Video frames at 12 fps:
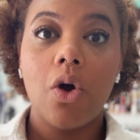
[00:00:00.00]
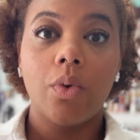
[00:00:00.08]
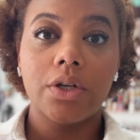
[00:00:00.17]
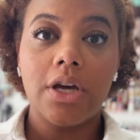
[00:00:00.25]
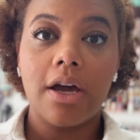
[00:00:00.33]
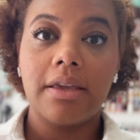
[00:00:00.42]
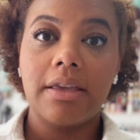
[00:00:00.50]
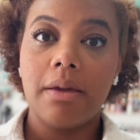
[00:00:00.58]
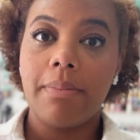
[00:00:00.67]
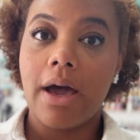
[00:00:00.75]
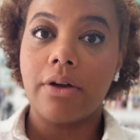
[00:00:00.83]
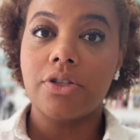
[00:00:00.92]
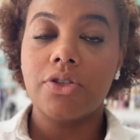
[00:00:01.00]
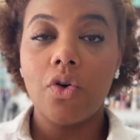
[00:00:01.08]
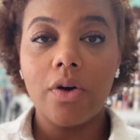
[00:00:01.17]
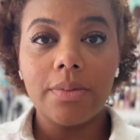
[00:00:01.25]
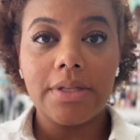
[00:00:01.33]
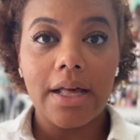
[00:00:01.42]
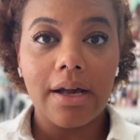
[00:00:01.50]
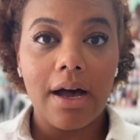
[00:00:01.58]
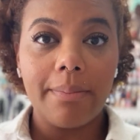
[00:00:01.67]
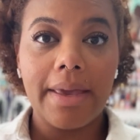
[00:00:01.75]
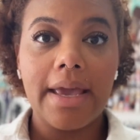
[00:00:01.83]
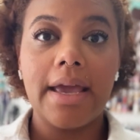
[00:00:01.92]
We're talking about storms that
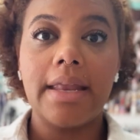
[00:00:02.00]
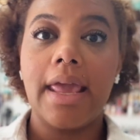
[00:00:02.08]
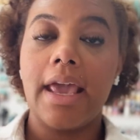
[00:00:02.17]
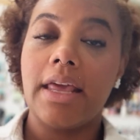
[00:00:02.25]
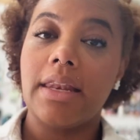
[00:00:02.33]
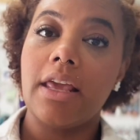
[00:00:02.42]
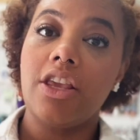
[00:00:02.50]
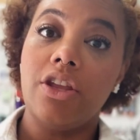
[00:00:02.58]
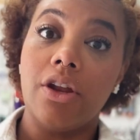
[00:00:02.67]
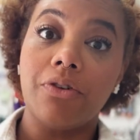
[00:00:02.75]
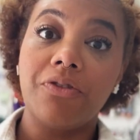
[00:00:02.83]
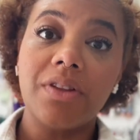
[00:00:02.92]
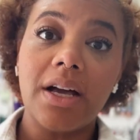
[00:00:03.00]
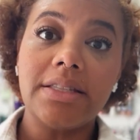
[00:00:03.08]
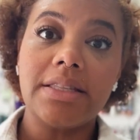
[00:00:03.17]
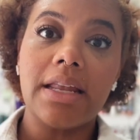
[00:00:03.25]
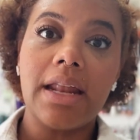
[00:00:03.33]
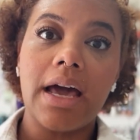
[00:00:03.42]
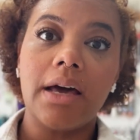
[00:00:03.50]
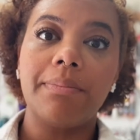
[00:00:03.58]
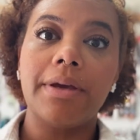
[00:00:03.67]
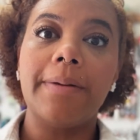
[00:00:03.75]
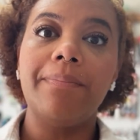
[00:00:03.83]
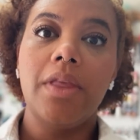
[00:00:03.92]
come in and, floods that
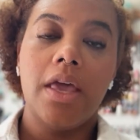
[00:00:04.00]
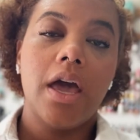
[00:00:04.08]
happen.